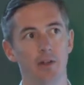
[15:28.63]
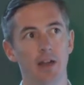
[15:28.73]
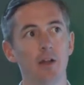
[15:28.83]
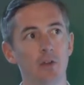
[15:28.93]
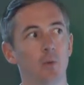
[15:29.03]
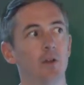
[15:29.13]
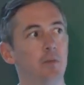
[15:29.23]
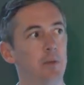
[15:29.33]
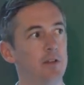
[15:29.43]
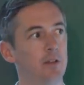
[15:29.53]
now that we're at
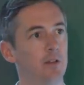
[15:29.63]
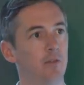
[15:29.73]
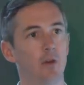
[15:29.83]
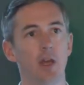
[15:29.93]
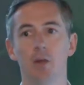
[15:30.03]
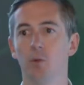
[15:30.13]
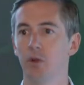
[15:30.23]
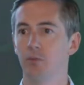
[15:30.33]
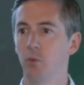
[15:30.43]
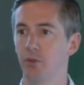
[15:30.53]
the basis of, okay,
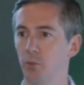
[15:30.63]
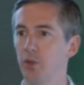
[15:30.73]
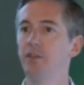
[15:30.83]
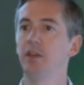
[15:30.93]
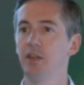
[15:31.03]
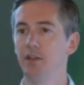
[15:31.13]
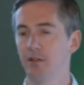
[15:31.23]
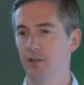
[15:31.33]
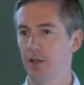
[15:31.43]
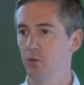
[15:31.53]
we're, we're rethinking
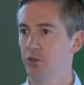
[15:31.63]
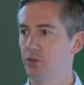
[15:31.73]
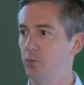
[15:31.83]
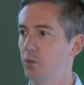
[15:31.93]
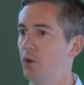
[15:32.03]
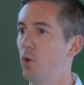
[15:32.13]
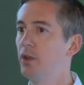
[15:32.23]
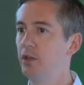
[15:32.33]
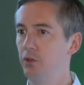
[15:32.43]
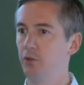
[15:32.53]
this language and we're
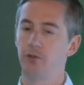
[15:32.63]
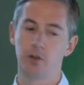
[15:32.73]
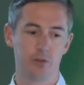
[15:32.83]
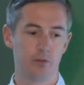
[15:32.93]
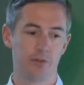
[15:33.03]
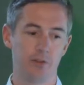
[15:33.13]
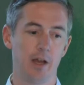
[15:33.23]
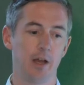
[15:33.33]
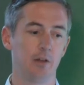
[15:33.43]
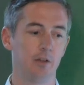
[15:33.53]
going to do a functional
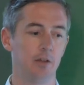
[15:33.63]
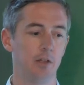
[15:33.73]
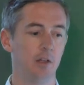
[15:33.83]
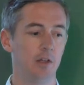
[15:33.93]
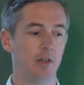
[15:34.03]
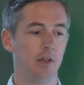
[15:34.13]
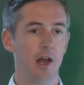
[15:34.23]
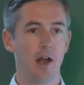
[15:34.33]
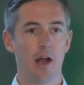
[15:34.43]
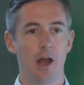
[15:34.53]
style,
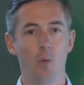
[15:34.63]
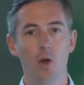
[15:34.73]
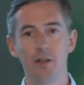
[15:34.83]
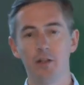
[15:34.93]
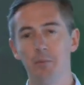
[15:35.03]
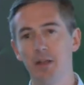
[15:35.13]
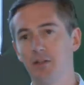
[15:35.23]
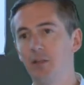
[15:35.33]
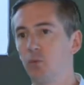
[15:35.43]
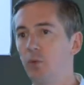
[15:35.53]
I wanted to
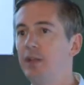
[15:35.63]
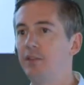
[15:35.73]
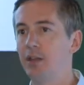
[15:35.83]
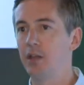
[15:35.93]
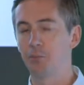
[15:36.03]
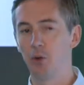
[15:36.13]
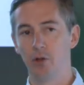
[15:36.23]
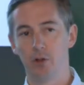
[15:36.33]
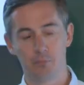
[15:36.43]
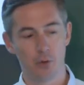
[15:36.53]
basically rethink
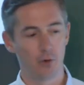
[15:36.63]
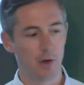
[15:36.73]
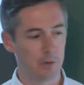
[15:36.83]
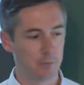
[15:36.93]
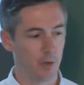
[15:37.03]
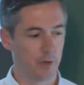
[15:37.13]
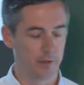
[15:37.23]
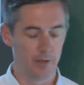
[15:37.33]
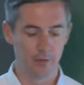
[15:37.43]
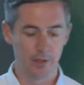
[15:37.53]
programmer
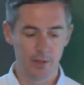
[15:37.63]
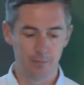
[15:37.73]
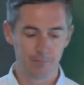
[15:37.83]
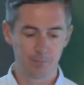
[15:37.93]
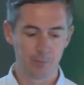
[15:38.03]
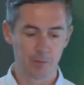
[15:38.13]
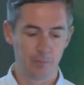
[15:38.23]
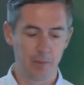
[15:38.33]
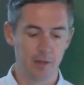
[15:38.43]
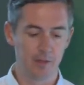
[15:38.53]
productivity.
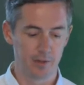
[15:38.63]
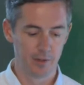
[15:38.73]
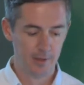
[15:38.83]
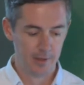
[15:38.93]
Because